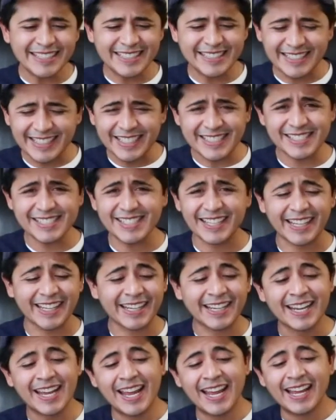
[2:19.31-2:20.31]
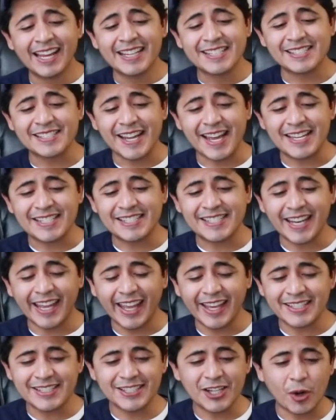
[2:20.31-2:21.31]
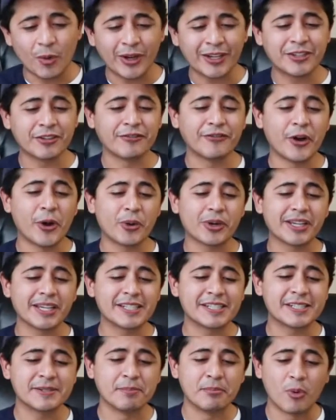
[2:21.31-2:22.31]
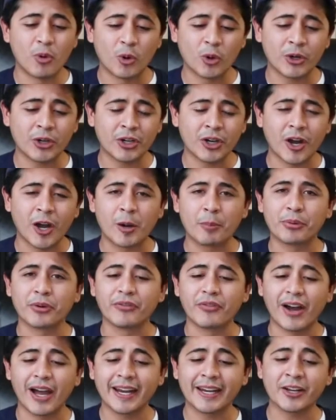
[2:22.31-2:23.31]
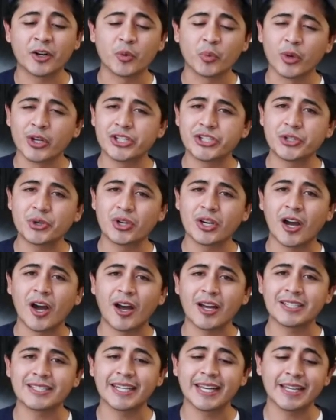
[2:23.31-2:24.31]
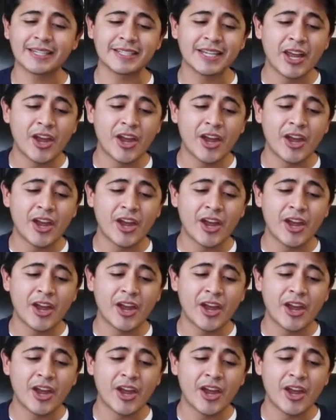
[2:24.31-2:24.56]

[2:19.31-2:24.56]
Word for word: Disney says it's going to focus more on providing original content